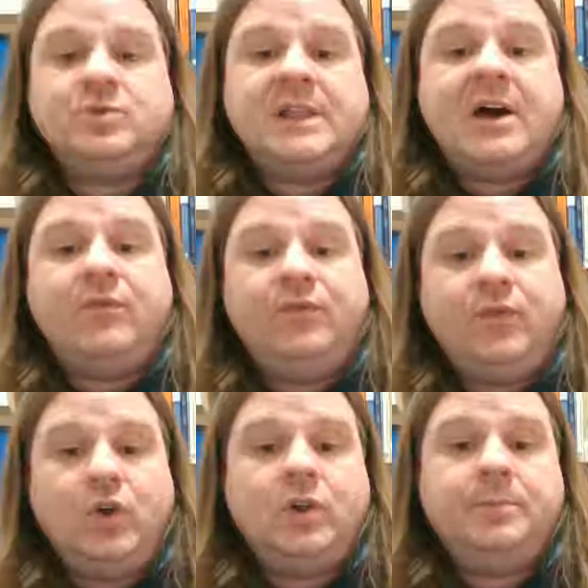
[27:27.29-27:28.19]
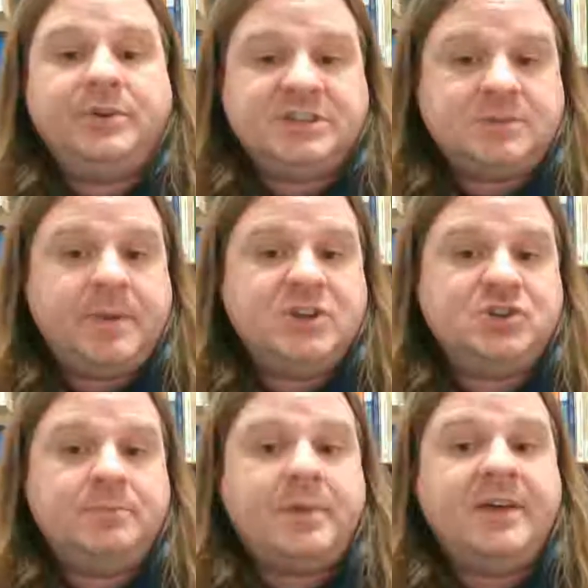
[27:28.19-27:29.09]
to allow full
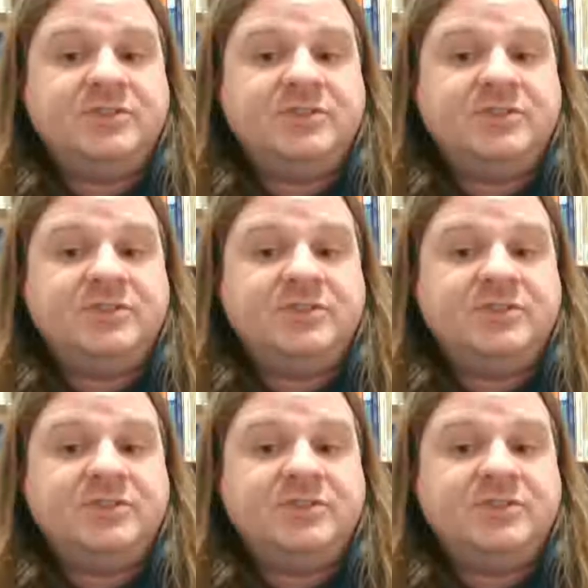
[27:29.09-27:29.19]
participation by